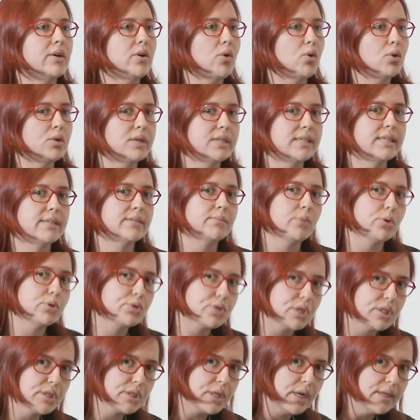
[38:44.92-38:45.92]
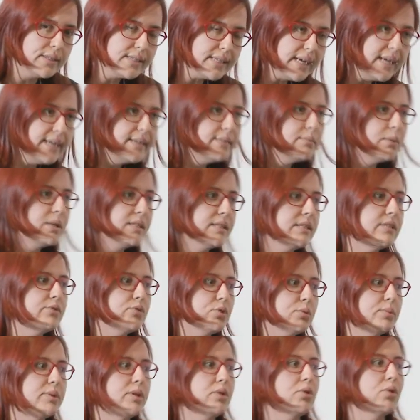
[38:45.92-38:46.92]
already in PostgreSQL 10, but it
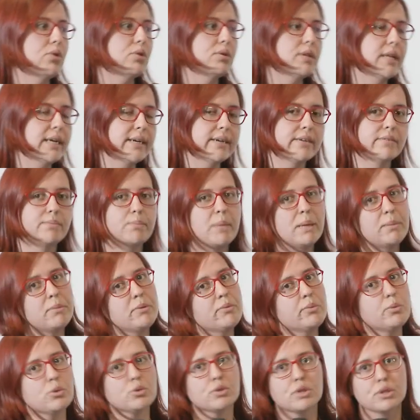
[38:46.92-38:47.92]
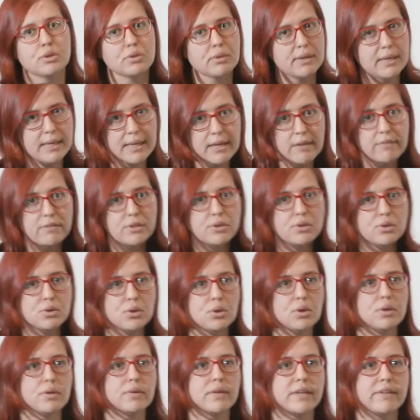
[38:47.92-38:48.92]
will be all like maybe PostgreSQL 11.
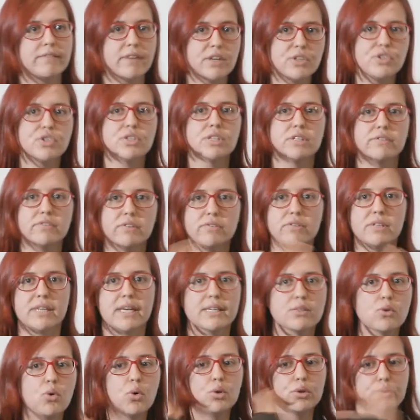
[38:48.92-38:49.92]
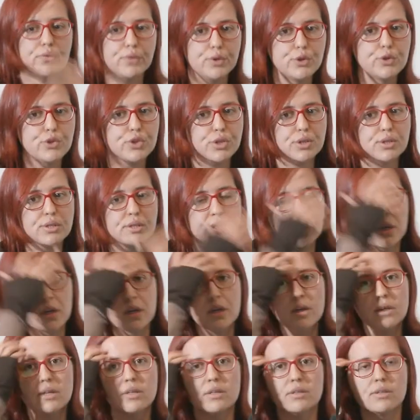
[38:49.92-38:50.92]
So eventually, we will get all the features.
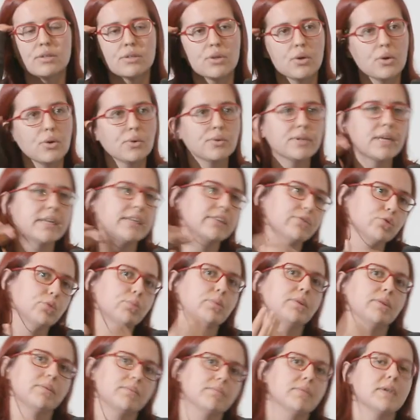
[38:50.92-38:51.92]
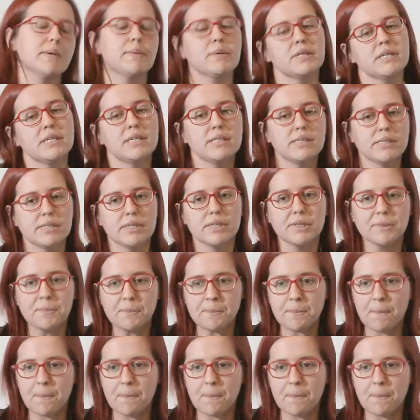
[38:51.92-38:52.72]
So then it will be a bit easier.